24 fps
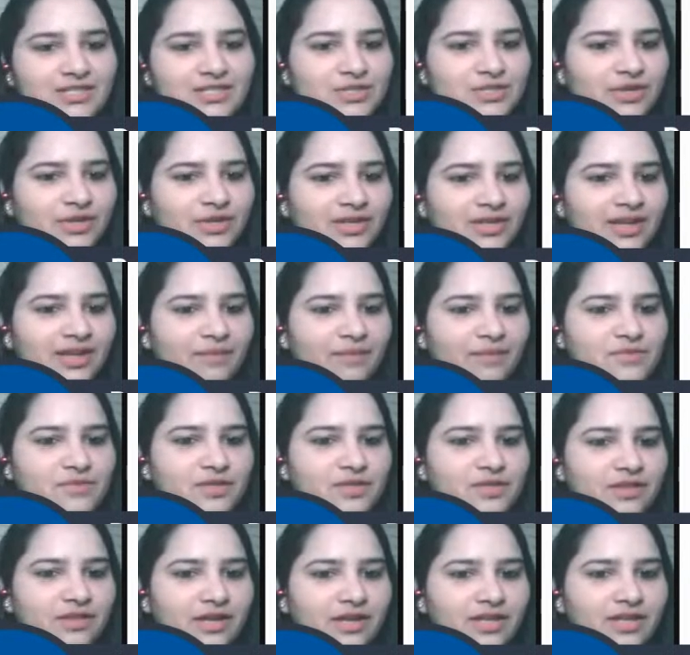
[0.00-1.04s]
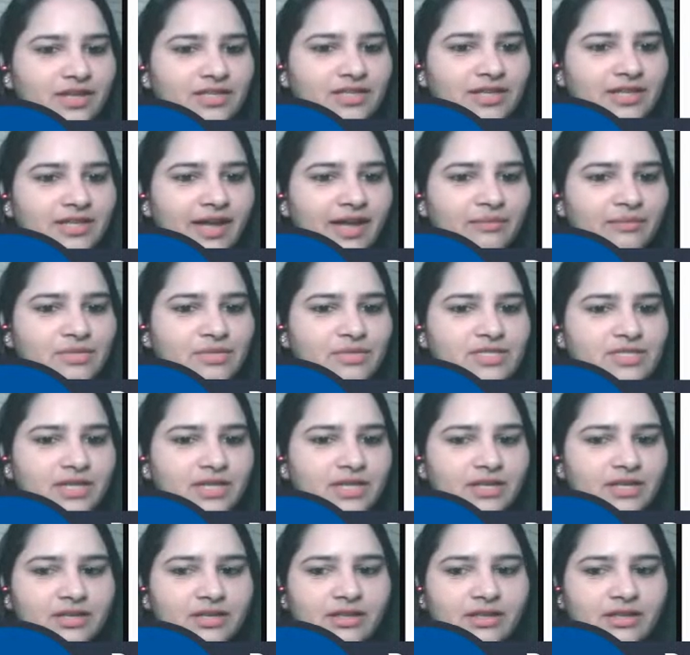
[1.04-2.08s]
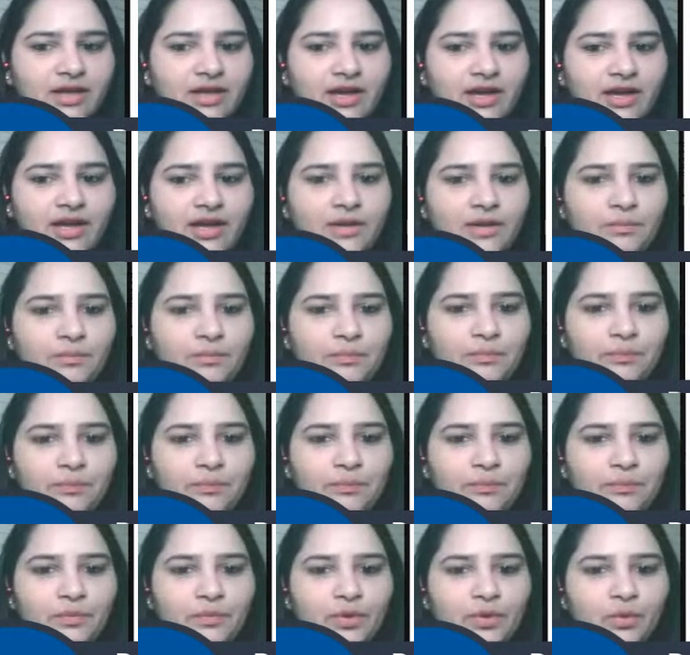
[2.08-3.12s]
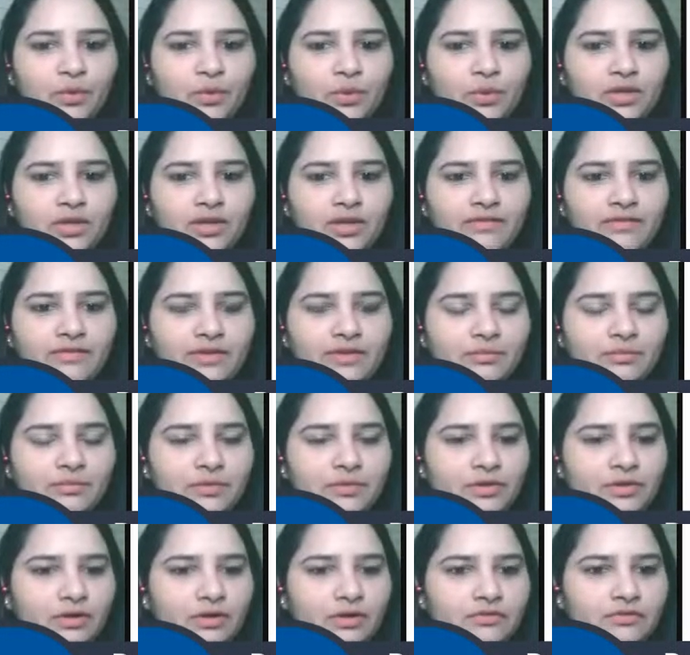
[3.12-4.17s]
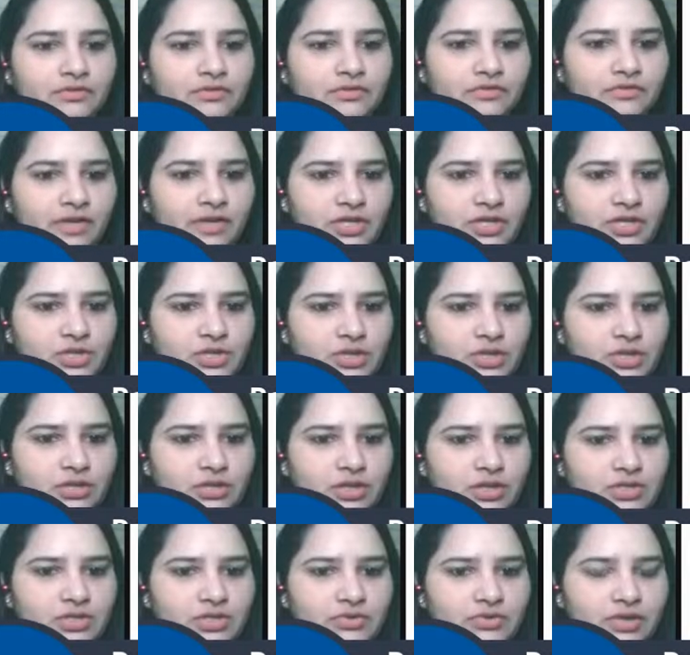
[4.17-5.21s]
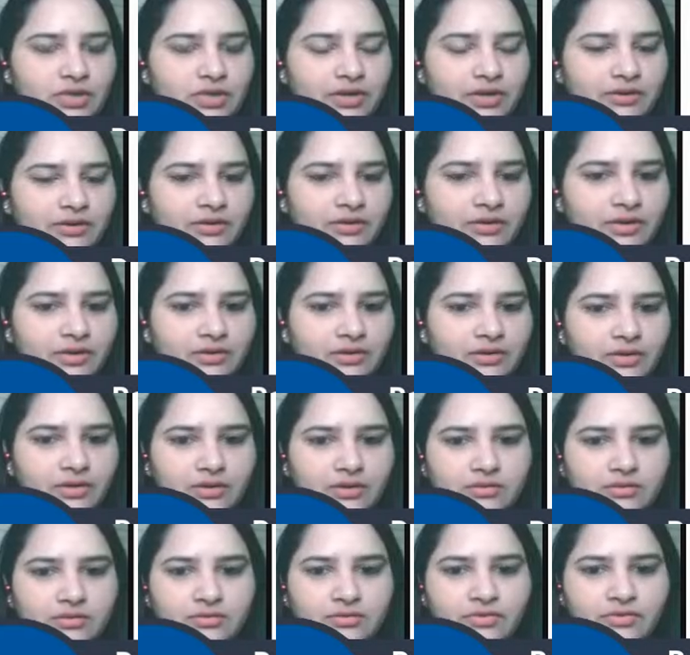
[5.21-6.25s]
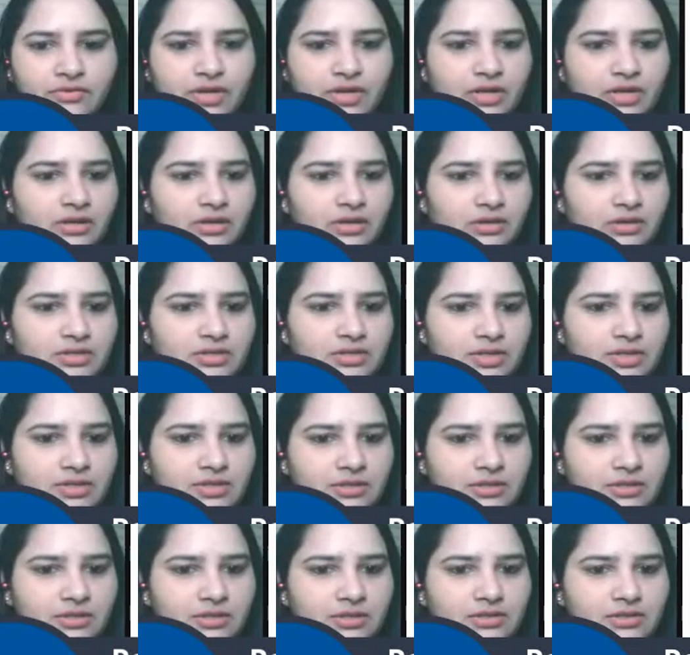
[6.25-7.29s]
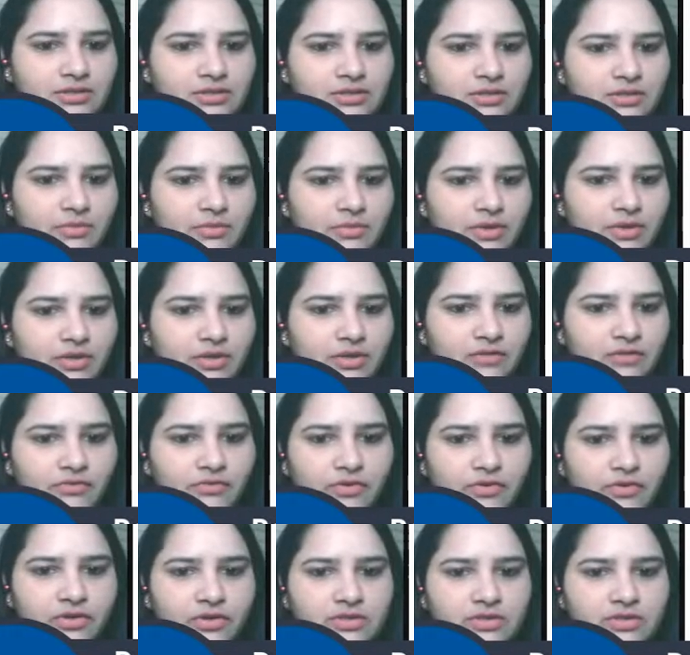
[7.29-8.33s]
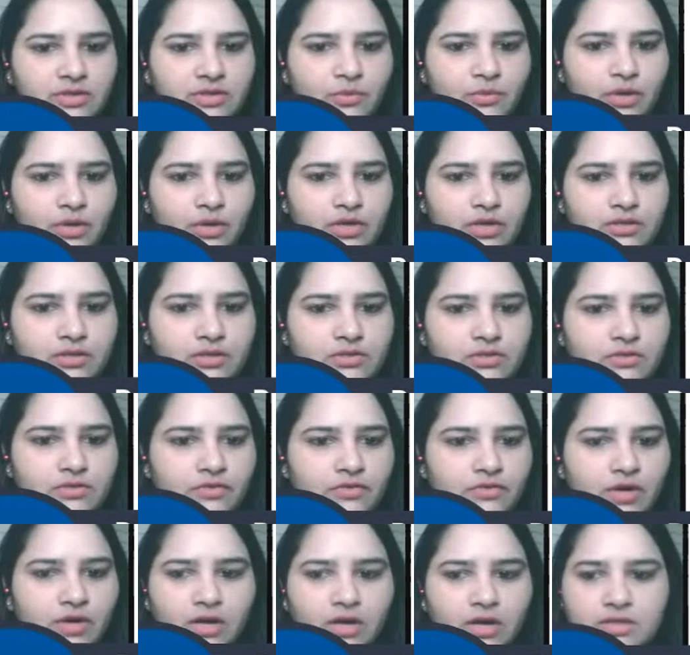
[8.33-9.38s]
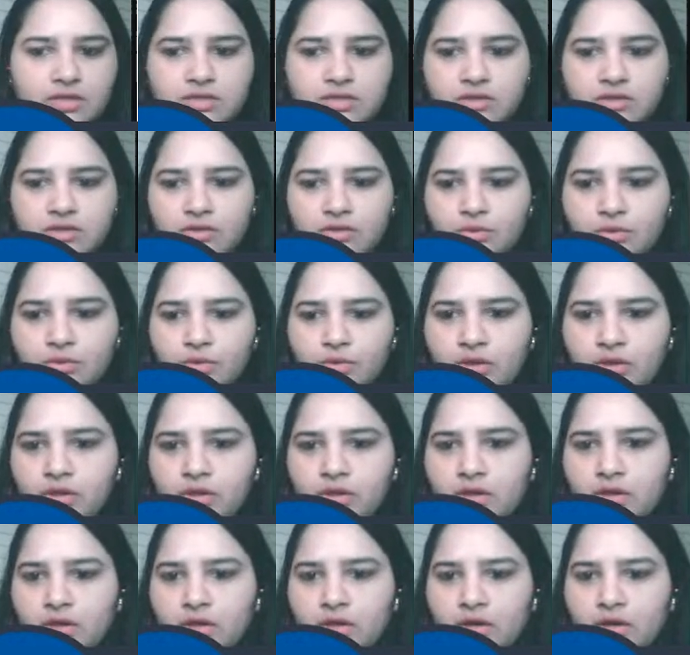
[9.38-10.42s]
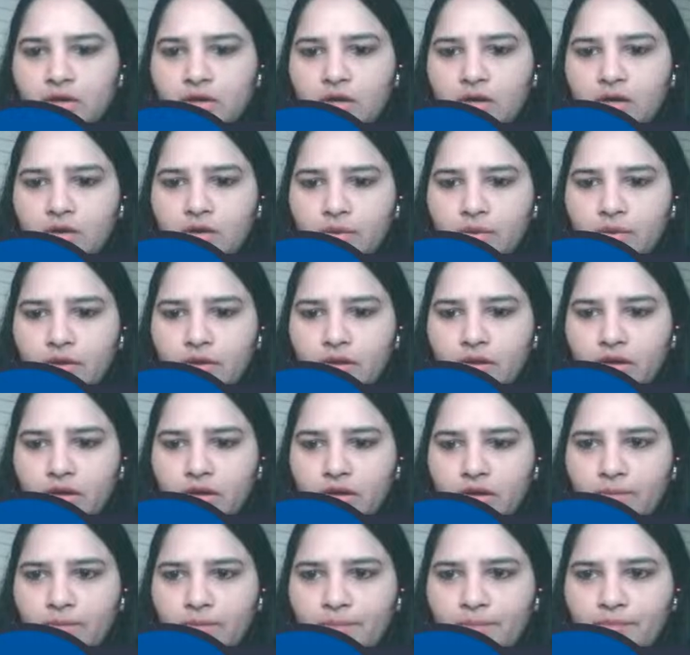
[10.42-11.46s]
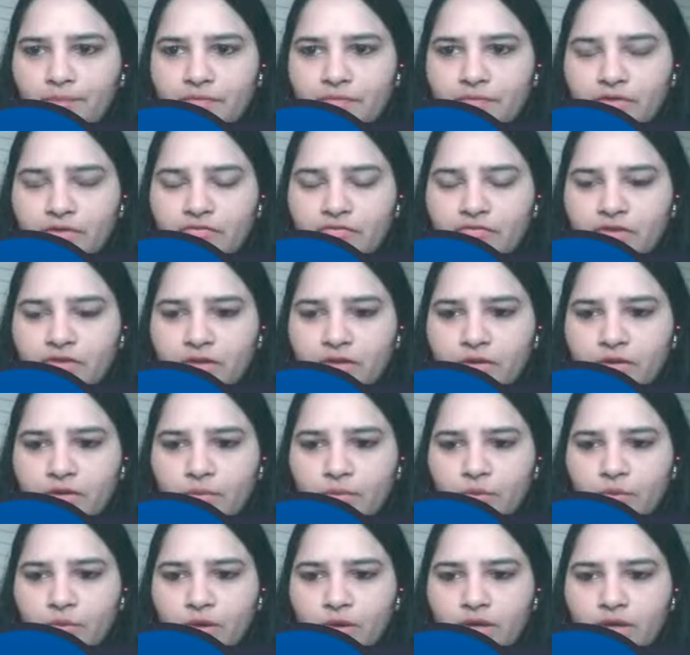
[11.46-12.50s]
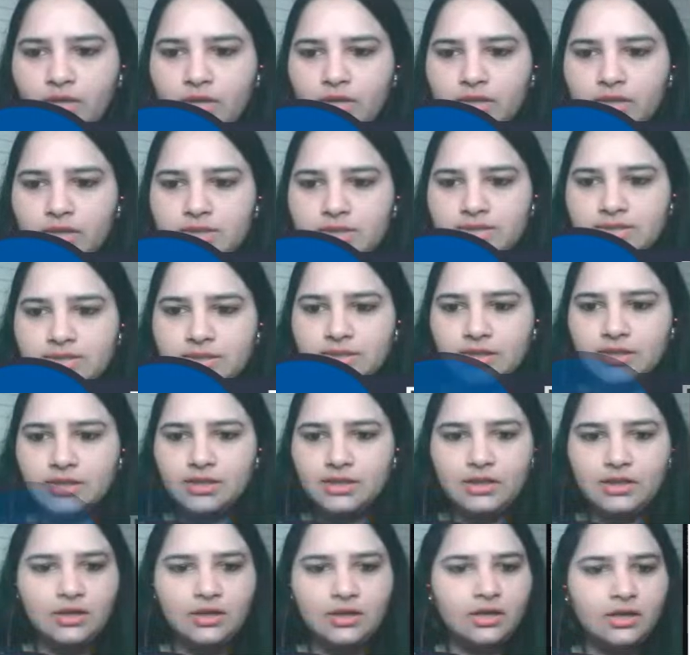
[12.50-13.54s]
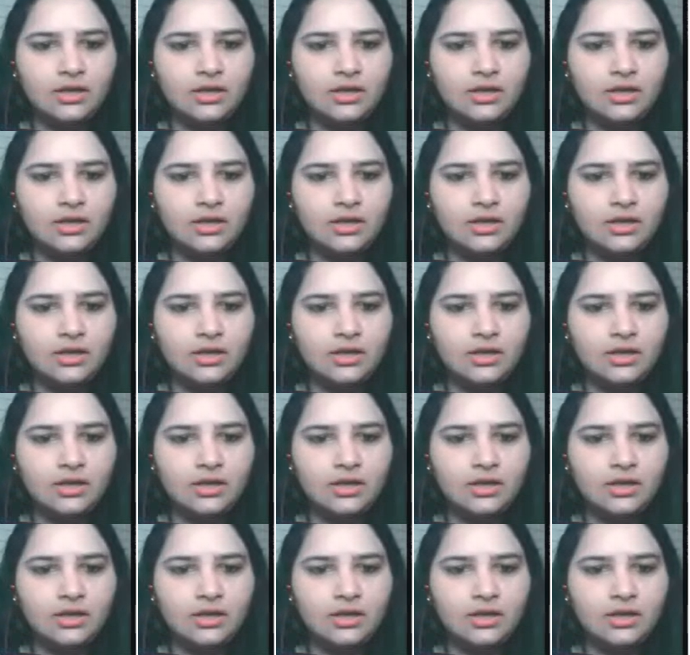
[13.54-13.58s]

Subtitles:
To encapsulate, it can be stated that with the development of the financial industry, trending this essay discuss the multifarious advantages of cards, including okay, they fit in the wallet easily